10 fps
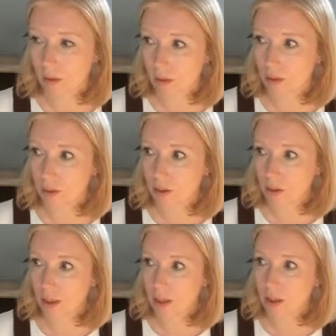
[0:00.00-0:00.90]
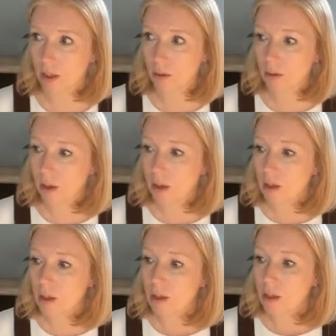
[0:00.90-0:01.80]
That's good, thank you.
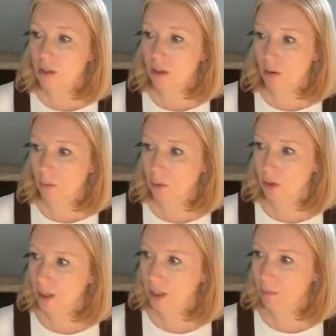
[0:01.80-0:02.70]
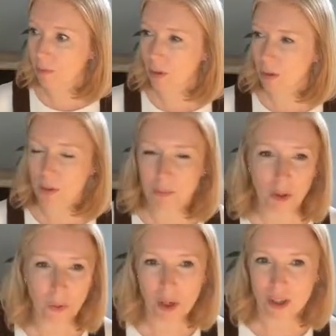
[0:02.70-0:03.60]
So I'm trying to think of some other
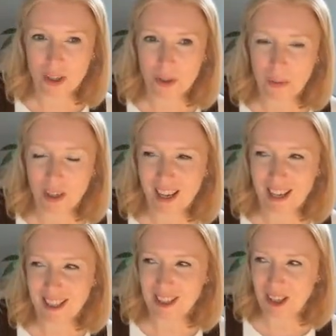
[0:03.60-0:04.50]
questions that have been asked.